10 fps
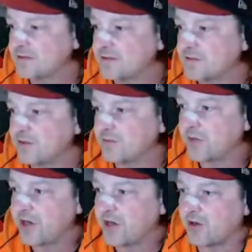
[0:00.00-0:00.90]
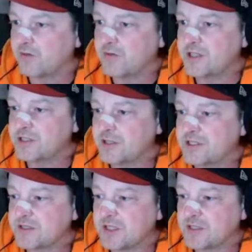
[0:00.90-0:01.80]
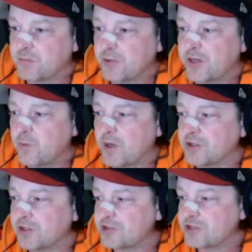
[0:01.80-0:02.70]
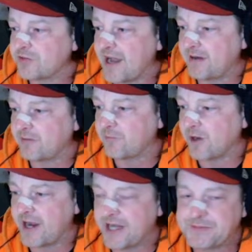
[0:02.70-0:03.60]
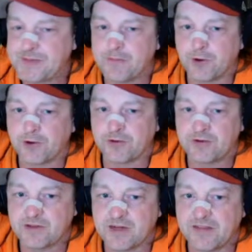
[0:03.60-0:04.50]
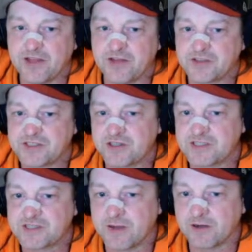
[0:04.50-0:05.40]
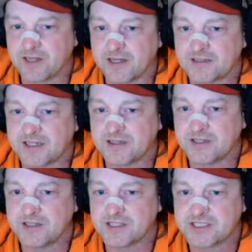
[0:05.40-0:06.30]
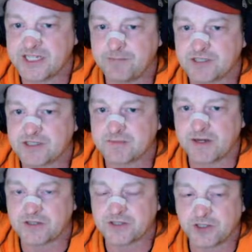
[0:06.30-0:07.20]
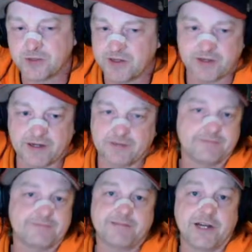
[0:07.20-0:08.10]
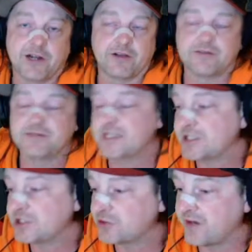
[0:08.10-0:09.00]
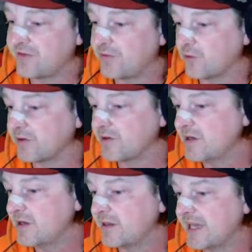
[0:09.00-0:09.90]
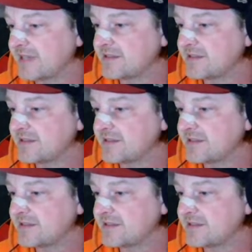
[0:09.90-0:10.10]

So there you go. It's a pretty well-known strat where HP burn and then you stun the spiderlings and then you just keep the spider's turn meter down. There you go. It's straightforward. That's the